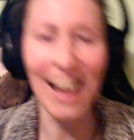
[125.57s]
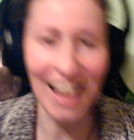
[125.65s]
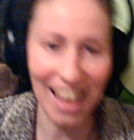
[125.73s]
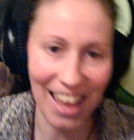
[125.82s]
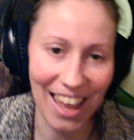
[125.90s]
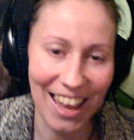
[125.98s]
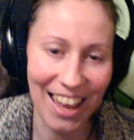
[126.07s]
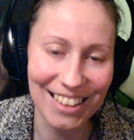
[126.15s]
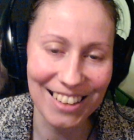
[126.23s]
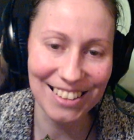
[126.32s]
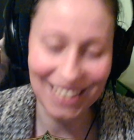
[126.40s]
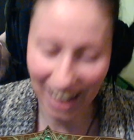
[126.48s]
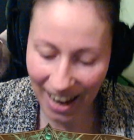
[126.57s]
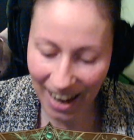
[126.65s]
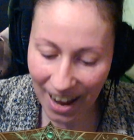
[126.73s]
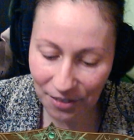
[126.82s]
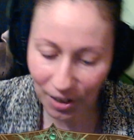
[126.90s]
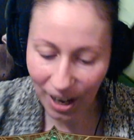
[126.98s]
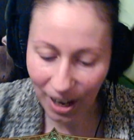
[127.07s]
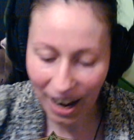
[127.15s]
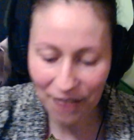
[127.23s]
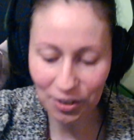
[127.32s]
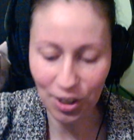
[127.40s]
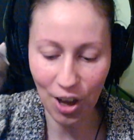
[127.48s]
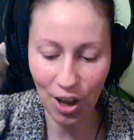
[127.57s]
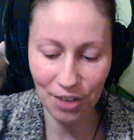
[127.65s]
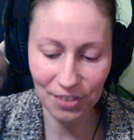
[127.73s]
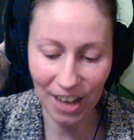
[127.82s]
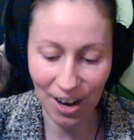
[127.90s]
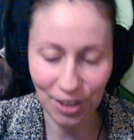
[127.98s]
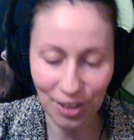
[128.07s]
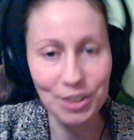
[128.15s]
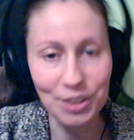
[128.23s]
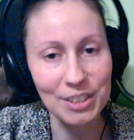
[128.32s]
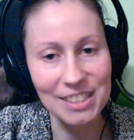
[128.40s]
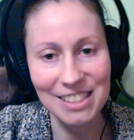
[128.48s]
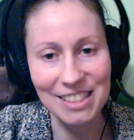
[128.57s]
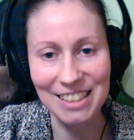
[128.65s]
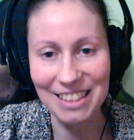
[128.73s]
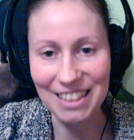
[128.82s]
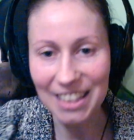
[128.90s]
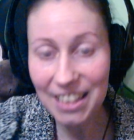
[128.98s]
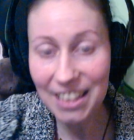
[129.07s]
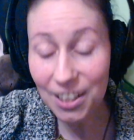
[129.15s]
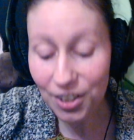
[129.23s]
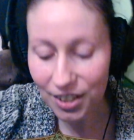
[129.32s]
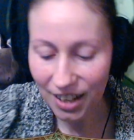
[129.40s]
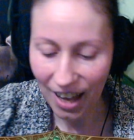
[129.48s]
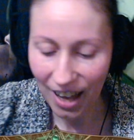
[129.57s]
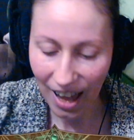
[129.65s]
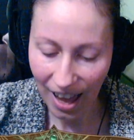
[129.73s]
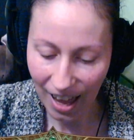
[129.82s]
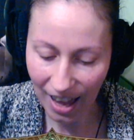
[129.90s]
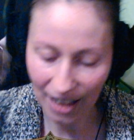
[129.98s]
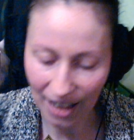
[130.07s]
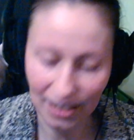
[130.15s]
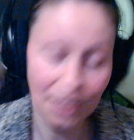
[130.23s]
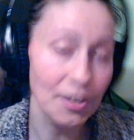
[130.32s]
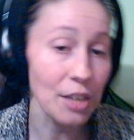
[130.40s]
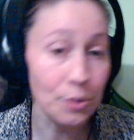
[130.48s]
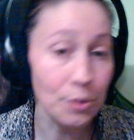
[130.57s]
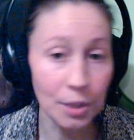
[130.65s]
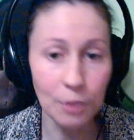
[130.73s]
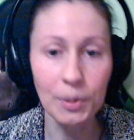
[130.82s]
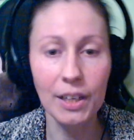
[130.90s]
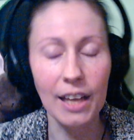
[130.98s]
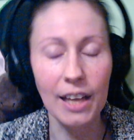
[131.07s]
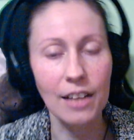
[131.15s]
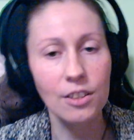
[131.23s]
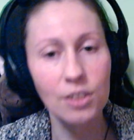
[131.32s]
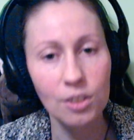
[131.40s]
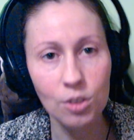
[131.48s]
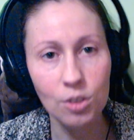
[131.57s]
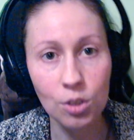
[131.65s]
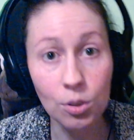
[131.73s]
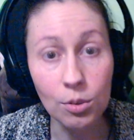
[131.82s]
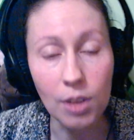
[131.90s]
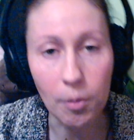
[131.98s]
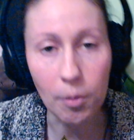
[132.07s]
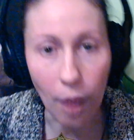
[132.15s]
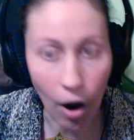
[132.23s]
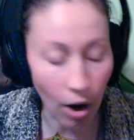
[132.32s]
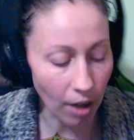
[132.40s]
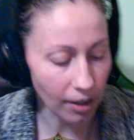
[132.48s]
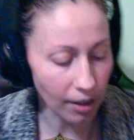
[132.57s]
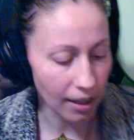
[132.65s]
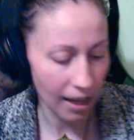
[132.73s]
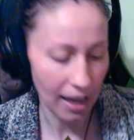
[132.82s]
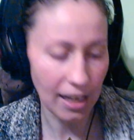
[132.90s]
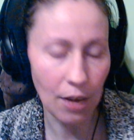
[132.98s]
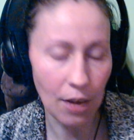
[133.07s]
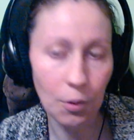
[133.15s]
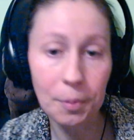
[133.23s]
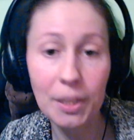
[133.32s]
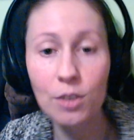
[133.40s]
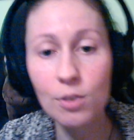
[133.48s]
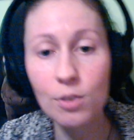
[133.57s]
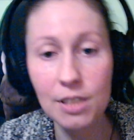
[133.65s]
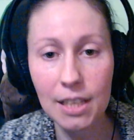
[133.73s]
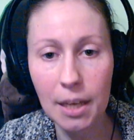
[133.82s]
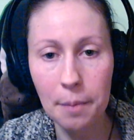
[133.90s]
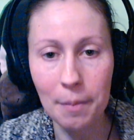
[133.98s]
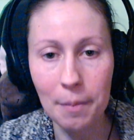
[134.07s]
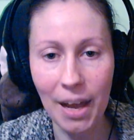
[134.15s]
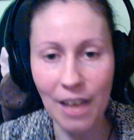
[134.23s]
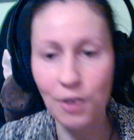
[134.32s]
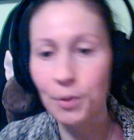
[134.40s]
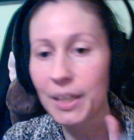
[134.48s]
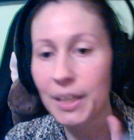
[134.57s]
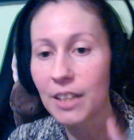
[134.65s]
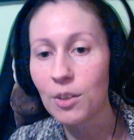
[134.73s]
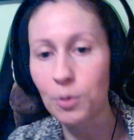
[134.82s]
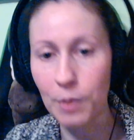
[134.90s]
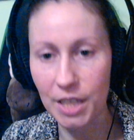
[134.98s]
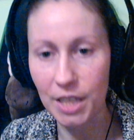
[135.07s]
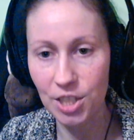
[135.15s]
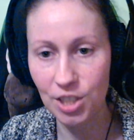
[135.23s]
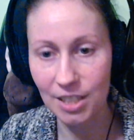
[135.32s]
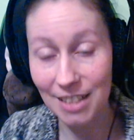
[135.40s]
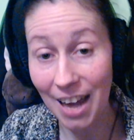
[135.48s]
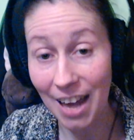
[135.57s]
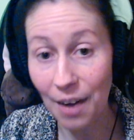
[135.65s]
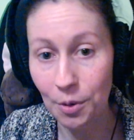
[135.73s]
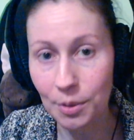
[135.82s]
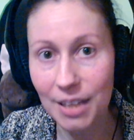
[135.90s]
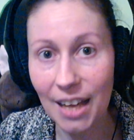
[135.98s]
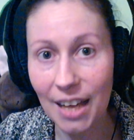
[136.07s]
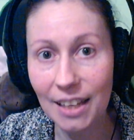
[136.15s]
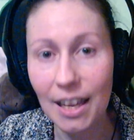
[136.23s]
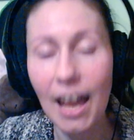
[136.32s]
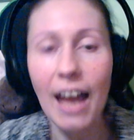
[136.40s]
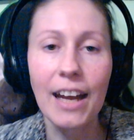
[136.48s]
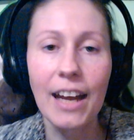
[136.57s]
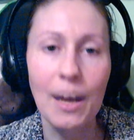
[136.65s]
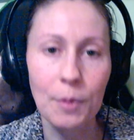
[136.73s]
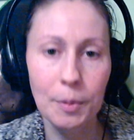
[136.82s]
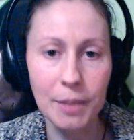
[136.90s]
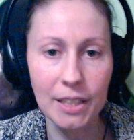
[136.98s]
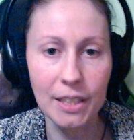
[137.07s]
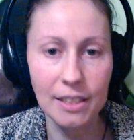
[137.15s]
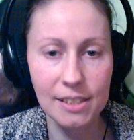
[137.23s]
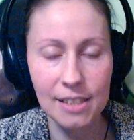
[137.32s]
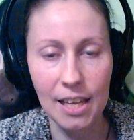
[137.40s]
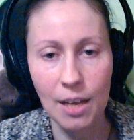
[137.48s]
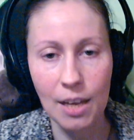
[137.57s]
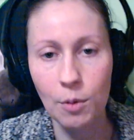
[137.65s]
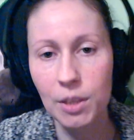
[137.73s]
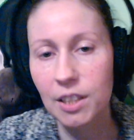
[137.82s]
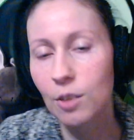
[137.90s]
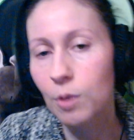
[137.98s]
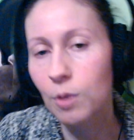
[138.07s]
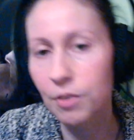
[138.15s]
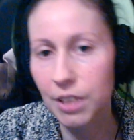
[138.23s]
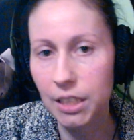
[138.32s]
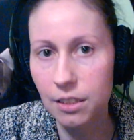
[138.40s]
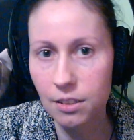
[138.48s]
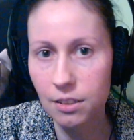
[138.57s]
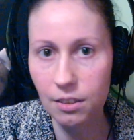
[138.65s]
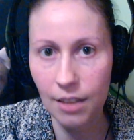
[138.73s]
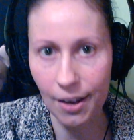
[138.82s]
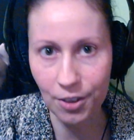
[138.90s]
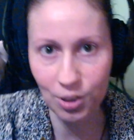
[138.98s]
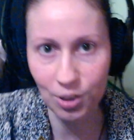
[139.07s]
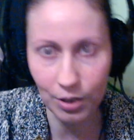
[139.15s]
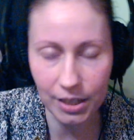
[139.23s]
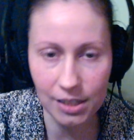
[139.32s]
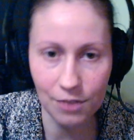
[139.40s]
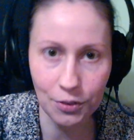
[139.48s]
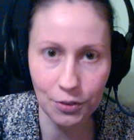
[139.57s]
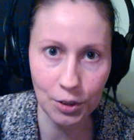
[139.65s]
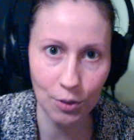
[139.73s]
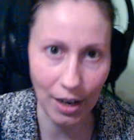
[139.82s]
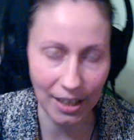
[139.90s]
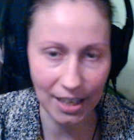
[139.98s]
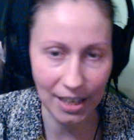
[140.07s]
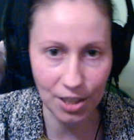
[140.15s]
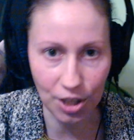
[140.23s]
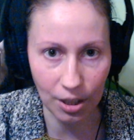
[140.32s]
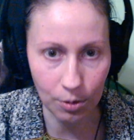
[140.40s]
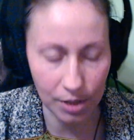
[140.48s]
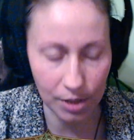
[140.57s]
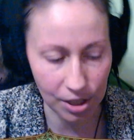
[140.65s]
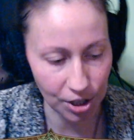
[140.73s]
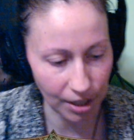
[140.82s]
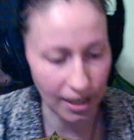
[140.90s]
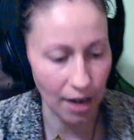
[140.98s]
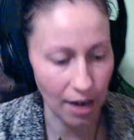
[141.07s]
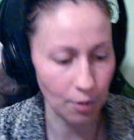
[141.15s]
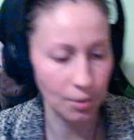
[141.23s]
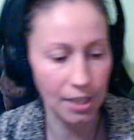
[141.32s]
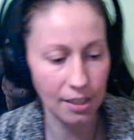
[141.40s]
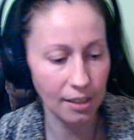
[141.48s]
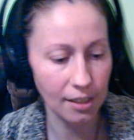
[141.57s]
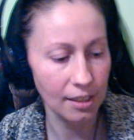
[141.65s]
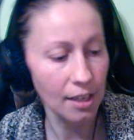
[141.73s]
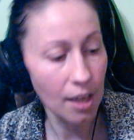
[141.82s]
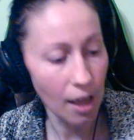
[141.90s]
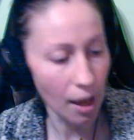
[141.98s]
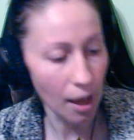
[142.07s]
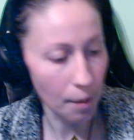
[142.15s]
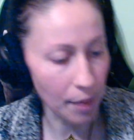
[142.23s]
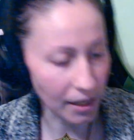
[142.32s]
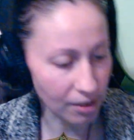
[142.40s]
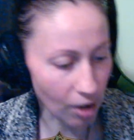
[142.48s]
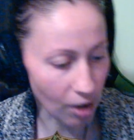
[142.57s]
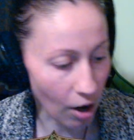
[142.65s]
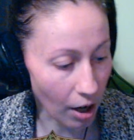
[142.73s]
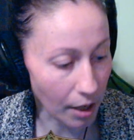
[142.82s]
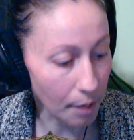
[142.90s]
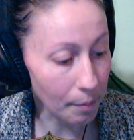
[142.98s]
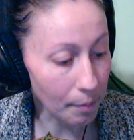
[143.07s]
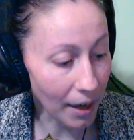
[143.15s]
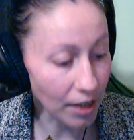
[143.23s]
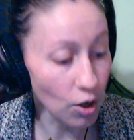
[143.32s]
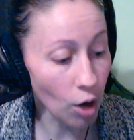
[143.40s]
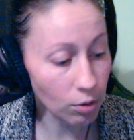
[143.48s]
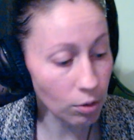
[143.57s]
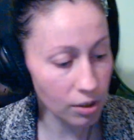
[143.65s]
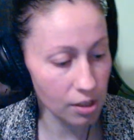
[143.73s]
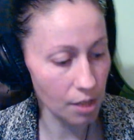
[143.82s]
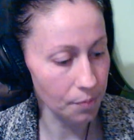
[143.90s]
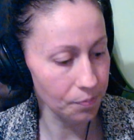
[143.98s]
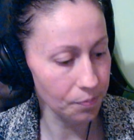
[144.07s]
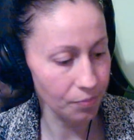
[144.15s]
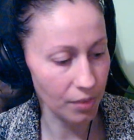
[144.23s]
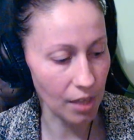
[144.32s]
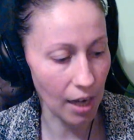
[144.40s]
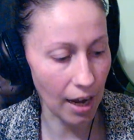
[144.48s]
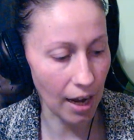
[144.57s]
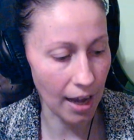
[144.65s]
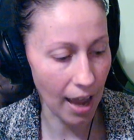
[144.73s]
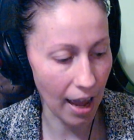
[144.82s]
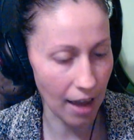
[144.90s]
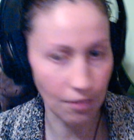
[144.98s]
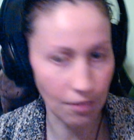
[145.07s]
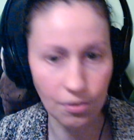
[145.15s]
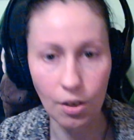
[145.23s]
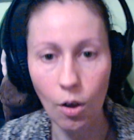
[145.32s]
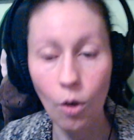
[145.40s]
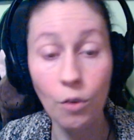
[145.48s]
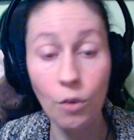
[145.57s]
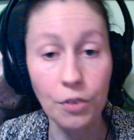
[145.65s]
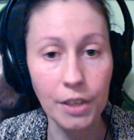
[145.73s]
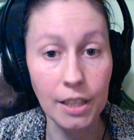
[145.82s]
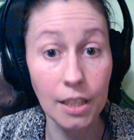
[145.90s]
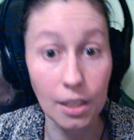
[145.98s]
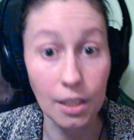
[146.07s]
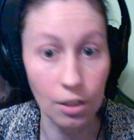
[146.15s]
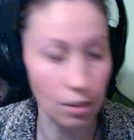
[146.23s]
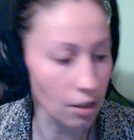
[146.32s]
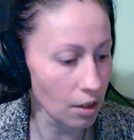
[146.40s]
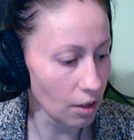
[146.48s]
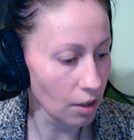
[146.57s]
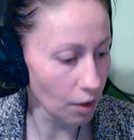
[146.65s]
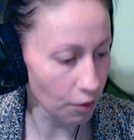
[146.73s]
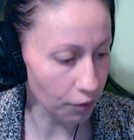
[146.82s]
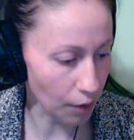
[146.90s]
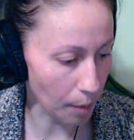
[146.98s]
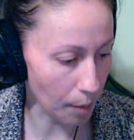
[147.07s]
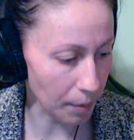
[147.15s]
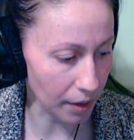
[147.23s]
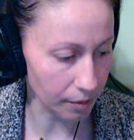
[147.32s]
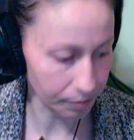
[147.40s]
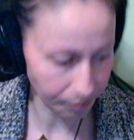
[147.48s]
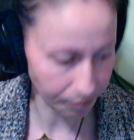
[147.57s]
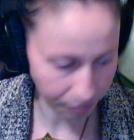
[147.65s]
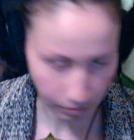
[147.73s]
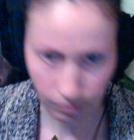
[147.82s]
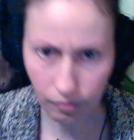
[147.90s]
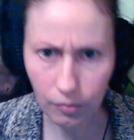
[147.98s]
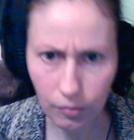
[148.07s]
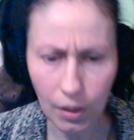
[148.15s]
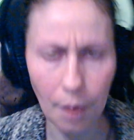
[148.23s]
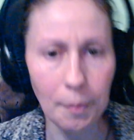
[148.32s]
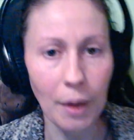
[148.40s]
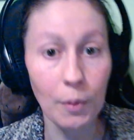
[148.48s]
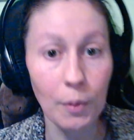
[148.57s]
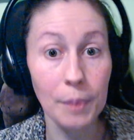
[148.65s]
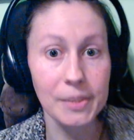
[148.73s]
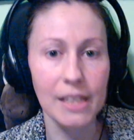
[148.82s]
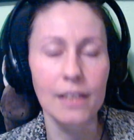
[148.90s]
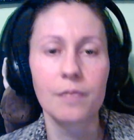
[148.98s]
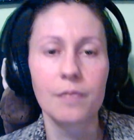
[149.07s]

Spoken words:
And I have a lot of characters in here, and eventually we'll get to them all. And I will be using my Green Witch Tarot deck, and I will be saying what the equivalent character is for the Dragon Age Inquisition Tarot deck based on my notes that I have over here from my website.